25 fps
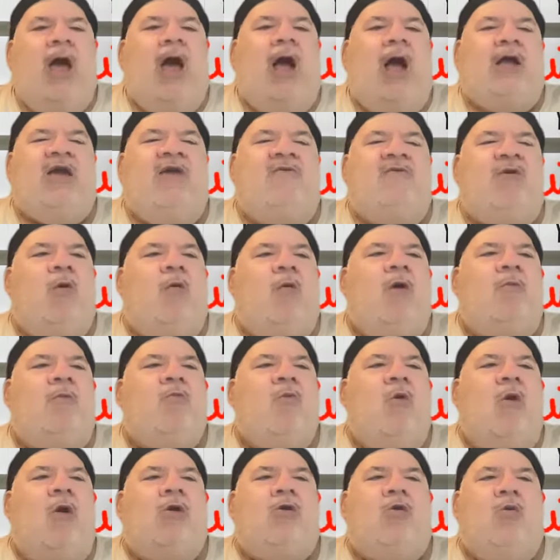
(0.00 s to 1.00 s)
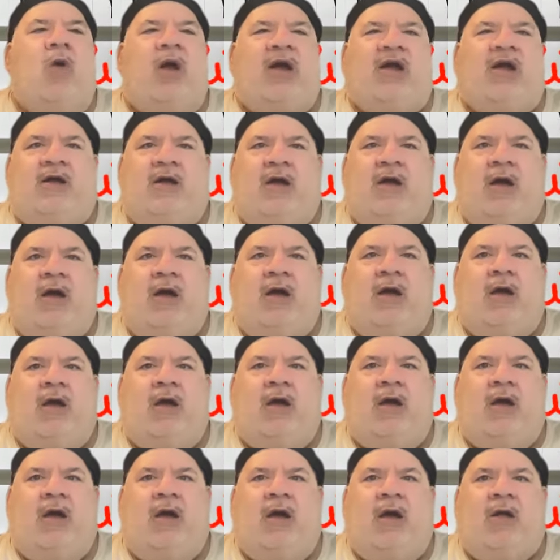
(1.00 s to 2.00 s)
I'll give you one more quick
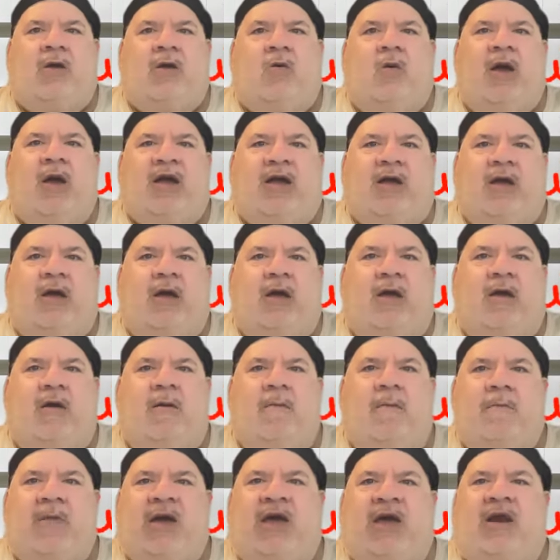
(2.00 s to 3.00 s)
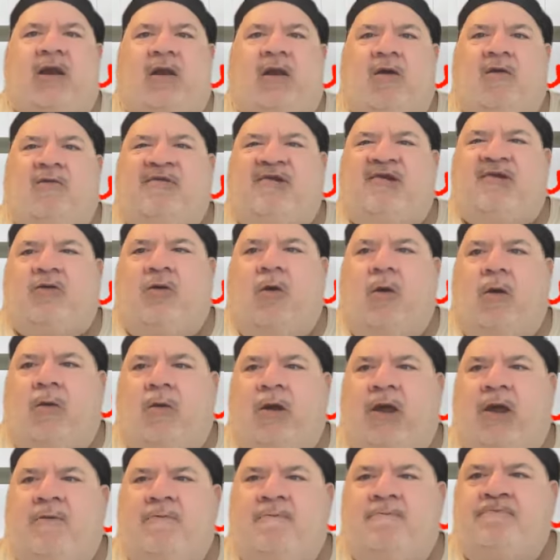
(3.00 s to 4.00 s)
Meatloaf
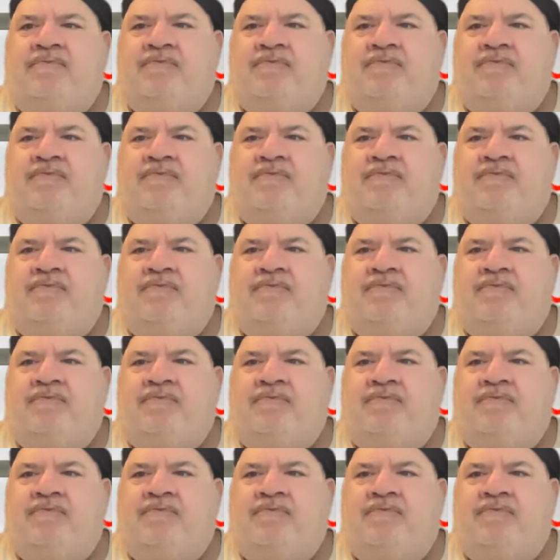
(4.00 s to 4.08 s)
story.